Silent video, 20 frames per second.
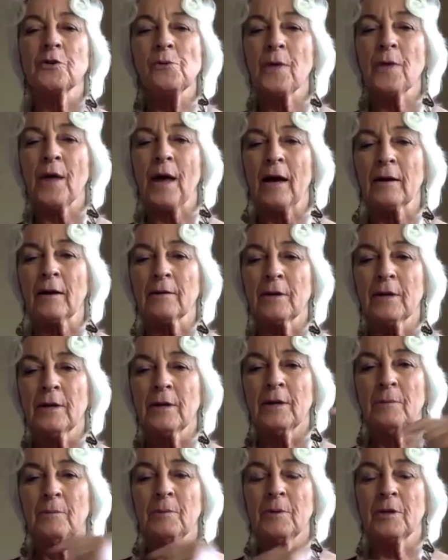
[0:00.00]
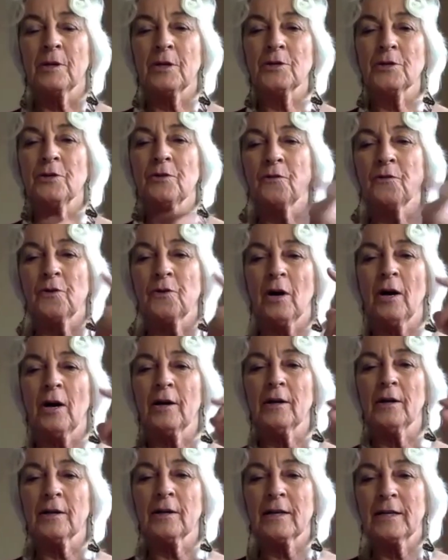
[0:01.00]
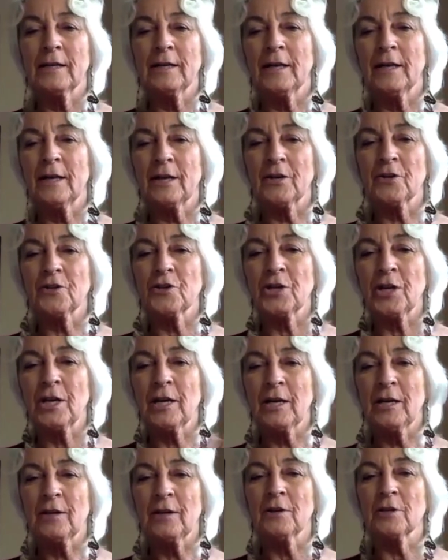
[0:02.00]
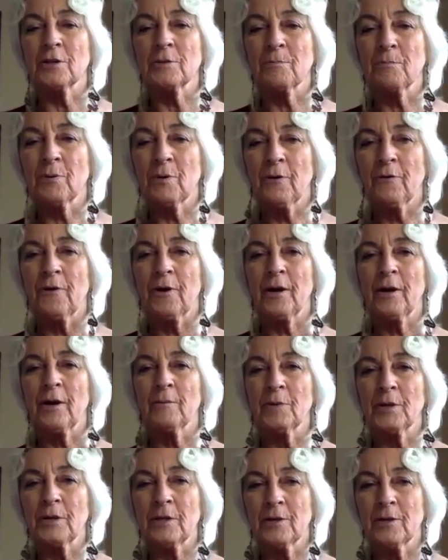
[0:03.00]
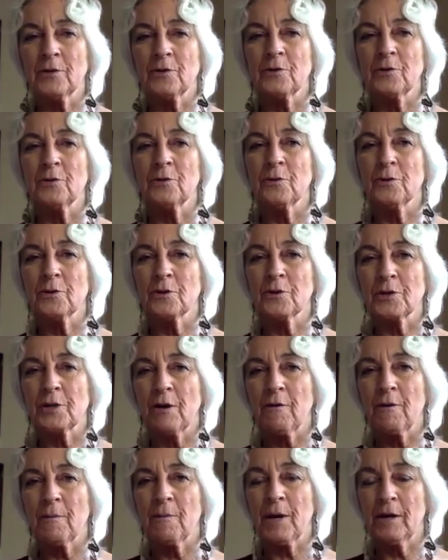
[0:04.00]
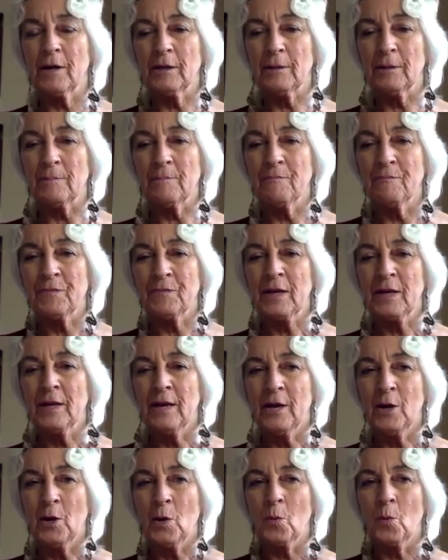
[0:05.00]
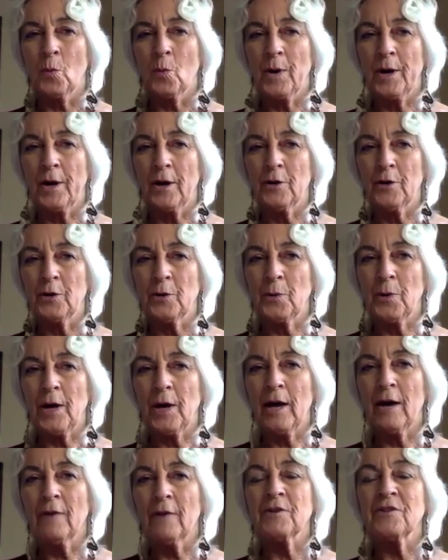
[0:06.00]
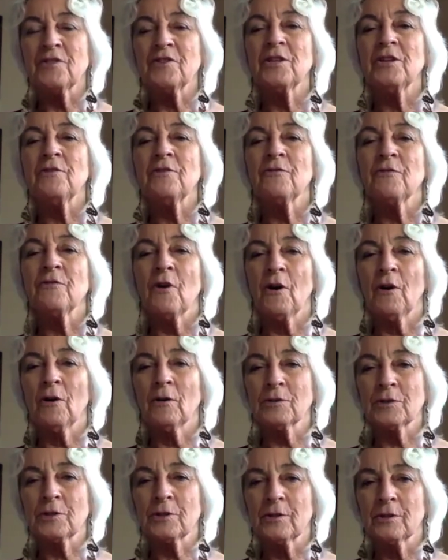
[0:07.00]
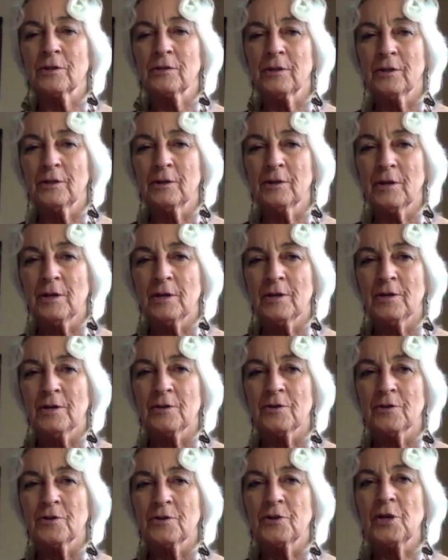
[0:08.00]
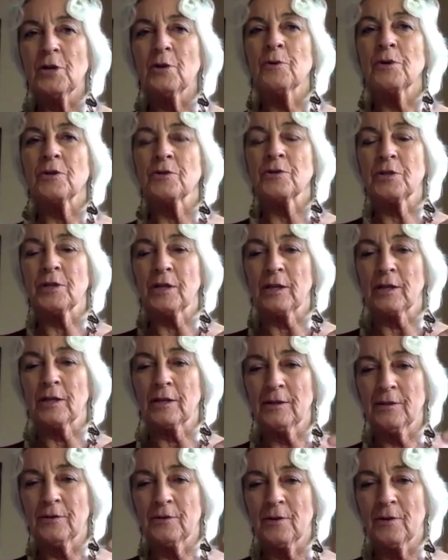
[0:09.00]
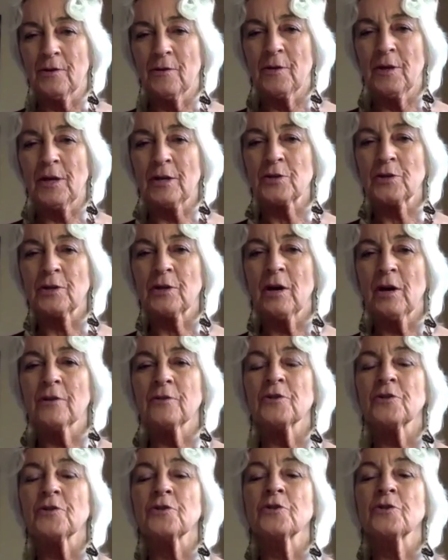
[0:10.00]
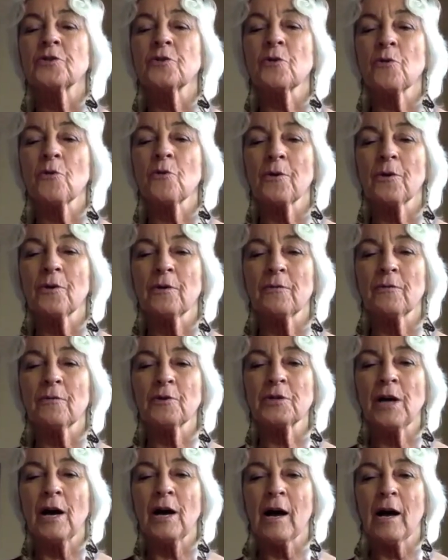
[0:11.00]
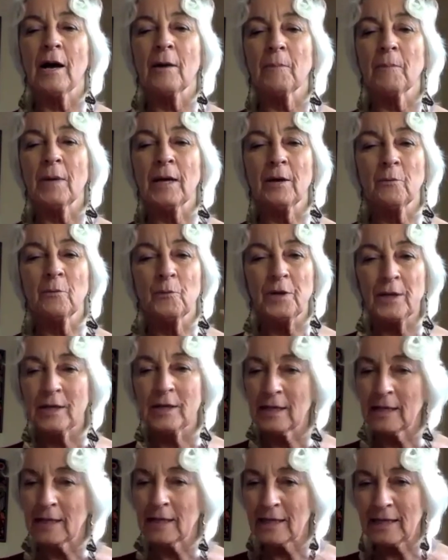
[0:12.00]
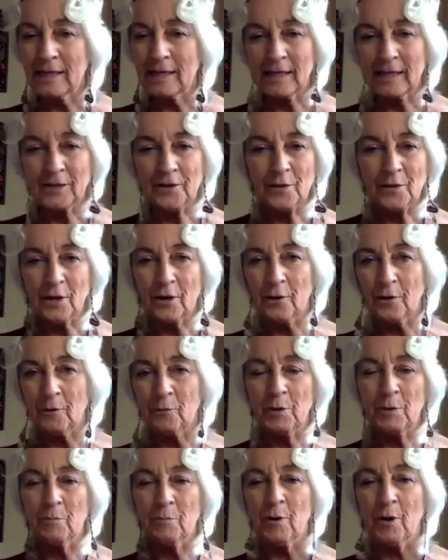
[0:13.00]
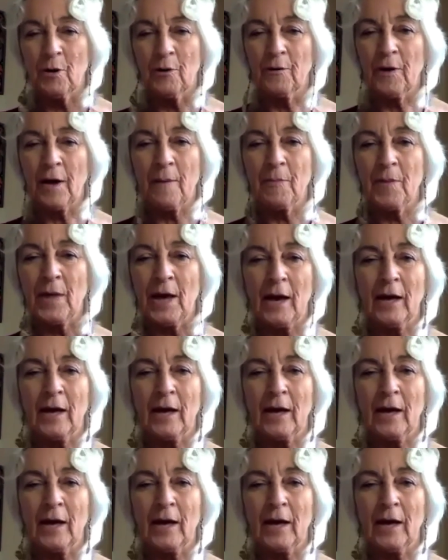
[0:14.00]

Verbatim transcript: that, because you've got a kinetic chain that's programmed into the cerebellum where you have a default sequencing that's gotten stored over time, and we can't get in there and reprogram that